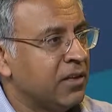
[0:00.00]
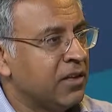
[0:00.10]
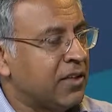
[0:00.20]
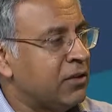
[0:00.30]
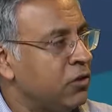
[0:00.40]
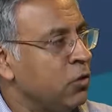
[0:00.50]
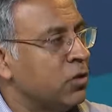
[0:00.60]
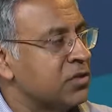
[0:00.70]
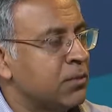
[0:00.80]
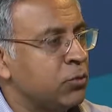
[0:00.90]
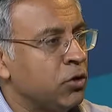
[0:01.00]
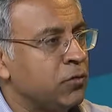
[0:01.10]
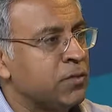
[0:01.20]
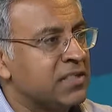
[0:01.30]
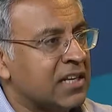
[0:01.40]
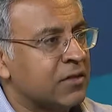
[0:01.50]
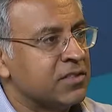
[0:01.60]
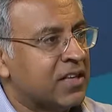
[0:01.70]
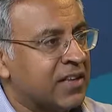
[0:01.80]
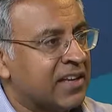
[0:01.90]
they do want to prove themselves
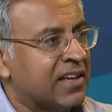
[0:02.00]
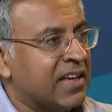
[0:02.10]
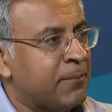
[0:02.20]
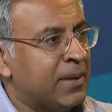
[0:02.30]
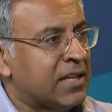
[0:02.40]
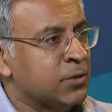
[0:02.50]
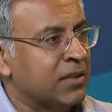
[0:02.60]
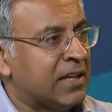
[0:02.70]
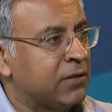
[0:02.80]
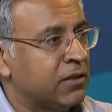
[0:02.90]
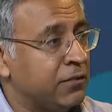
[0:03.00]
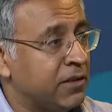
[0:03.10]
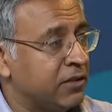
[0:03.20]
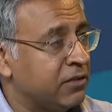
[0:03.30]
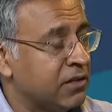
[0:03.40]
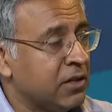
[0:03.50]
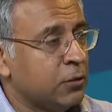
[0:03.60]
that they can get back to a level of fitness,